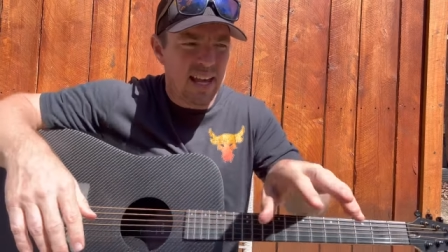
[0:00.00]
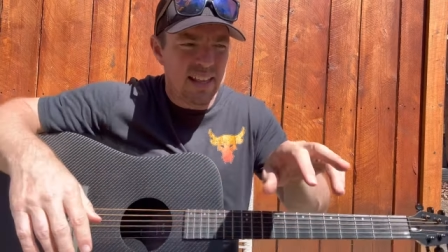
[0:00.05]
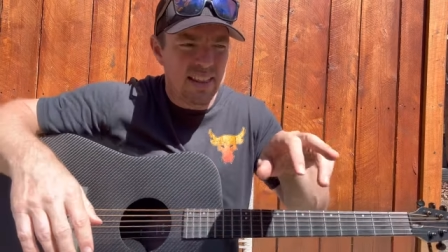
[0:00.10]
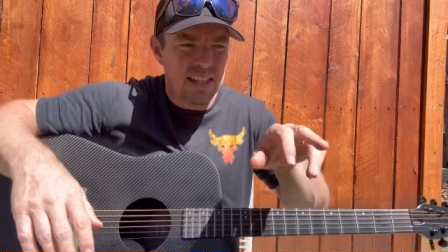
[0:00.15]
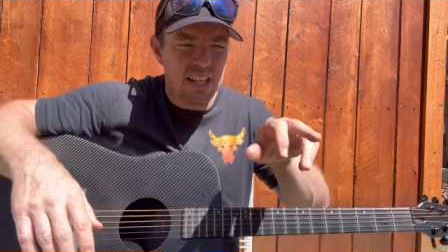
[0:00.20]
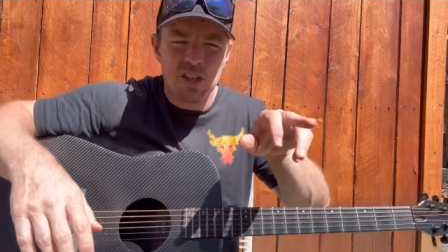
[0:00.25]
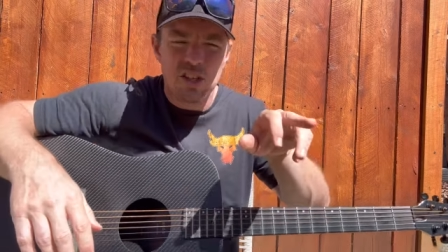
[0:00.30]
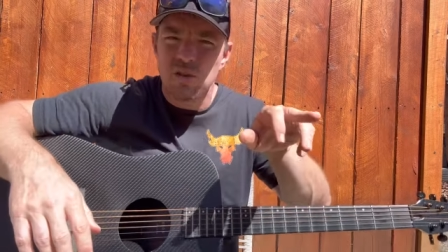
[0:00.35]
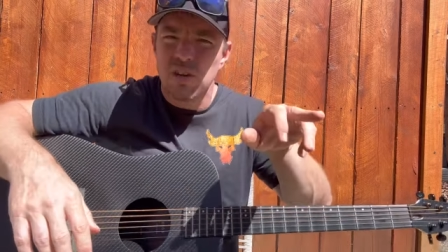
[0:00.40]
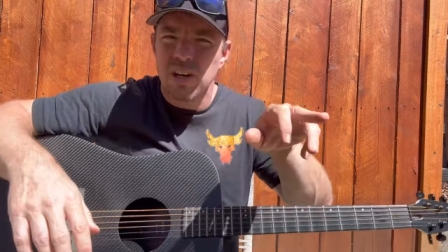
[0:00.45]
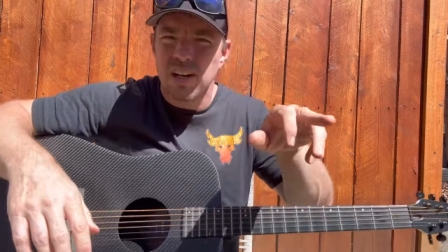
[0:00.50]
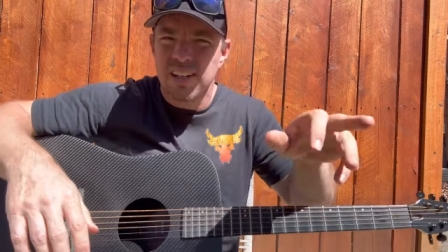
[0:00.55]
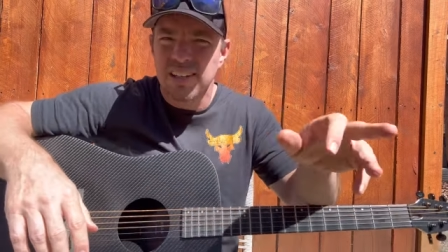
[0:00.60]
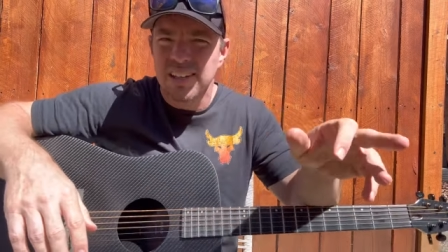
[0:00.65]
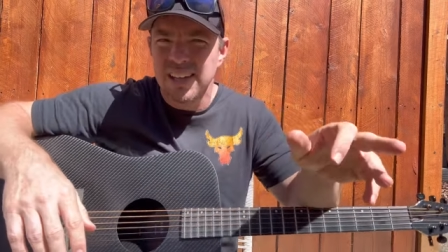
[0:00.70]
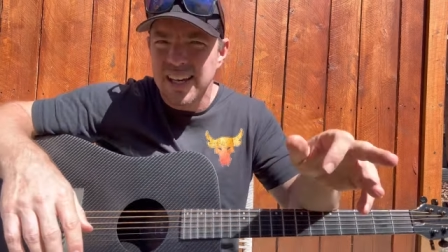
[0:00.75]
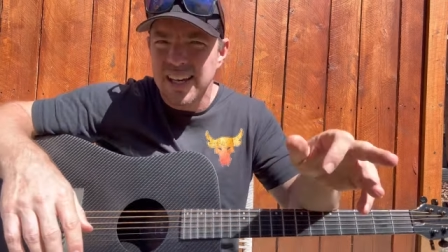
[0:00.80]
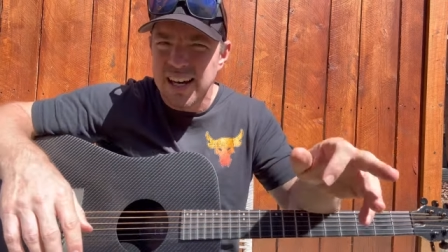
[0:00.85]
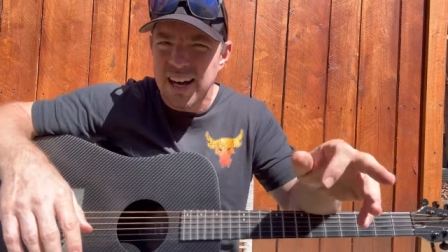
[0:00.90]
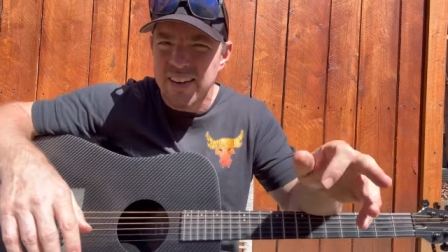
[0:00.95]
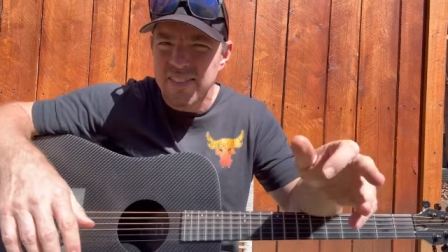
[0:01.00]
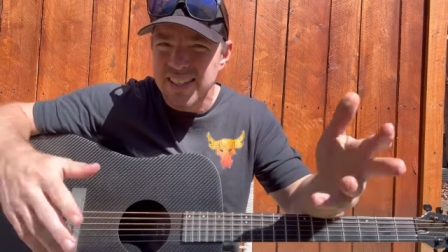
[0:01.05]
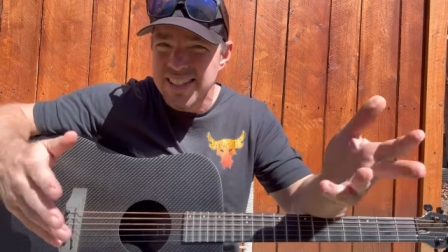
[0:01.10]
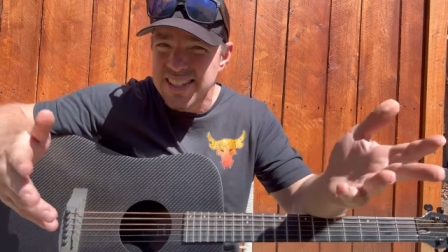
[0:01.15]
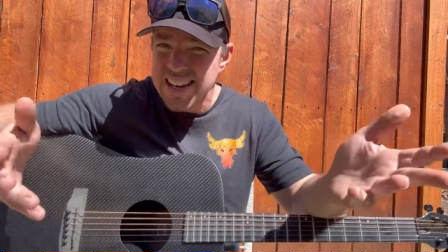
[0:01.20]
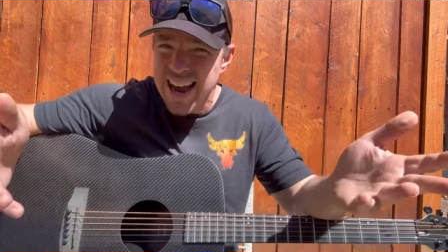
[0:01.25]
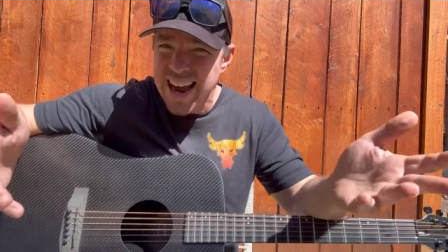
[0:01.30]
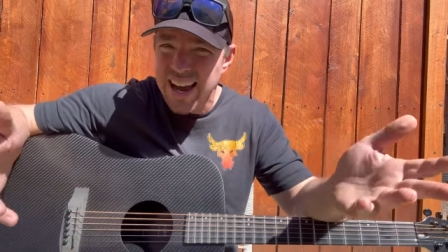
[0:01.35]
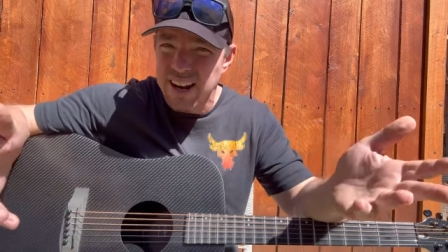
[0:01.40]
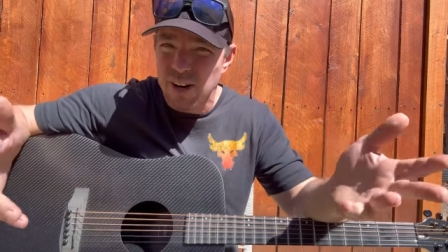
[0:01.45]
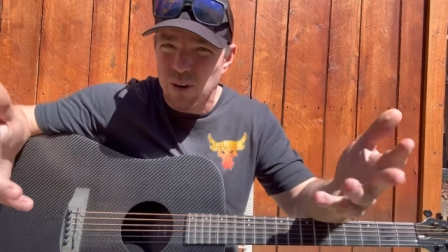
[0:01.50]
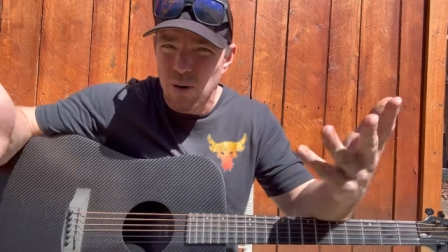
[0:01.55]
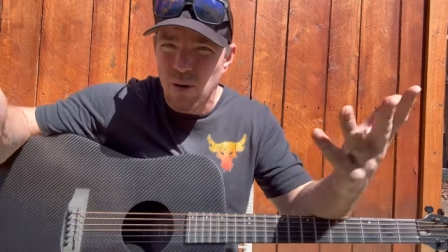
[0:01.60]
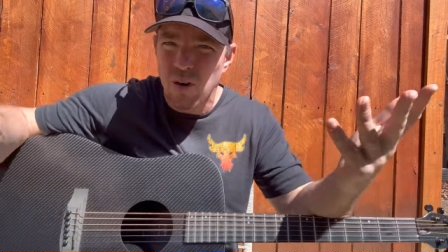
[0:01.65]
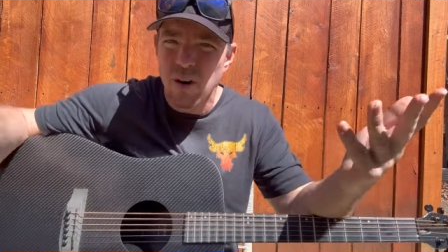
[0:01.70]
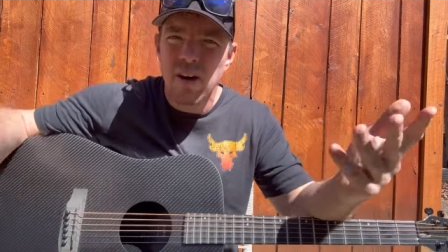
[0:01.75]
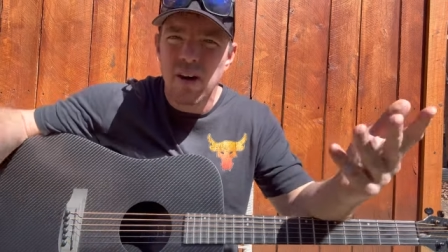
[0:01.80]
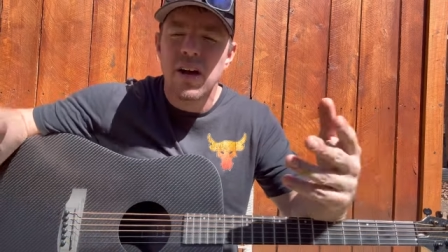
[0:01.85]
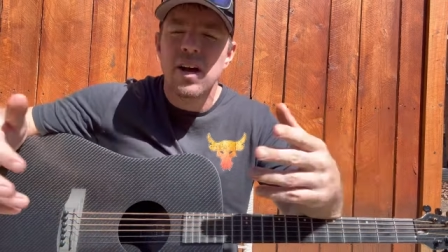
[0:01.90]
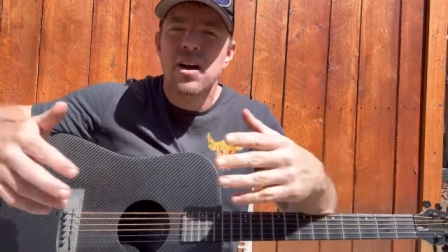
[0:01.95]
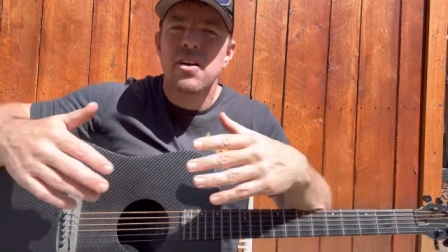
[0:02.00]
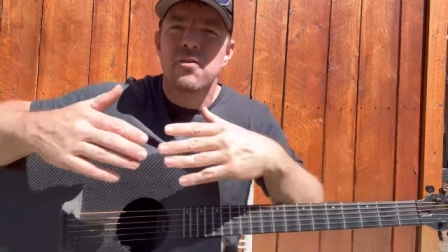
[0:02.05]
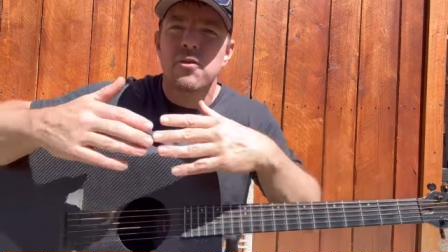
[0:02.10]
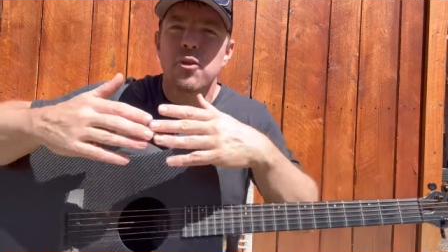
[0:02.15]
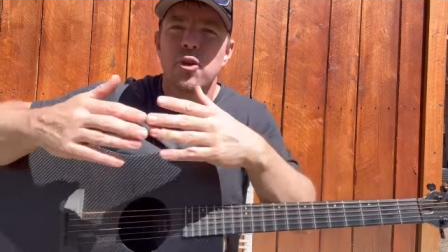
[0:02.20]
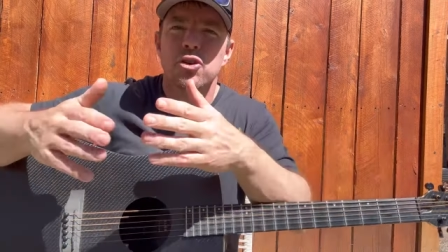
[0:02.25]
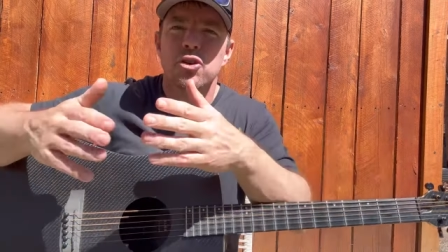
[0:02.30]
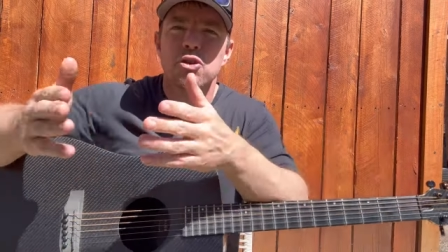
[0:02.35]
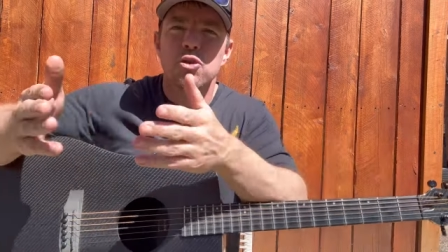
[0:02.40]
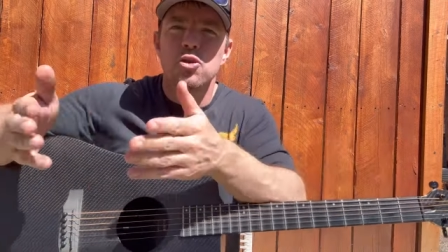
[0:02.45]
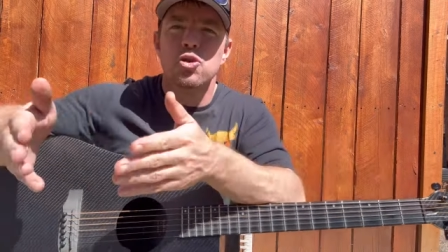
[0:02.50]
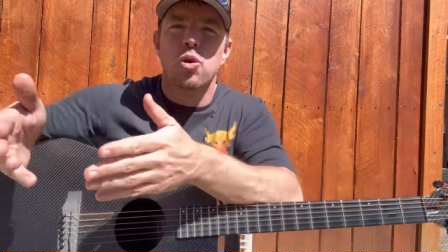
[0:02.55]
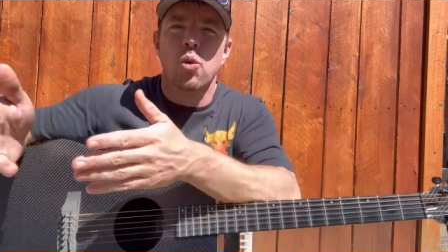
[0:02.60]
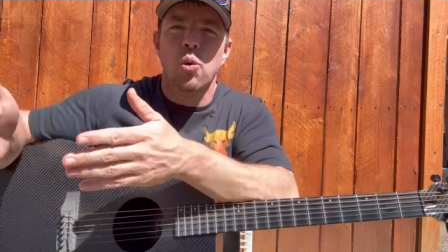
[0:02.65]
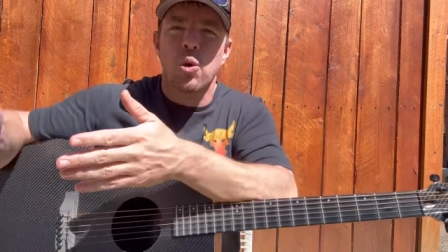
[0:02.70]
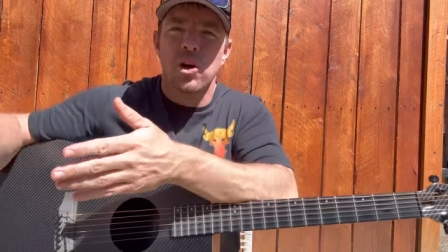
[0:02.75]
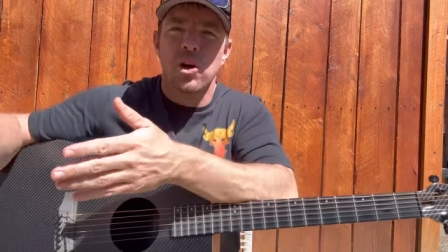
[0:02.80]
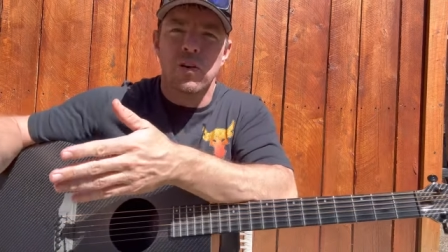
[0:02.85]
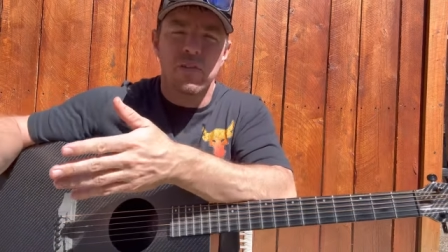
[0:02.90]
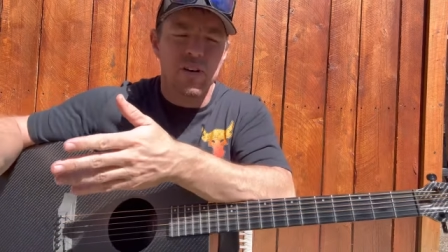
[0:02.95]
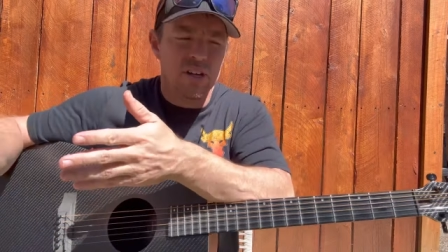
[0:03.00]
and then you can click on the title for a tutorial of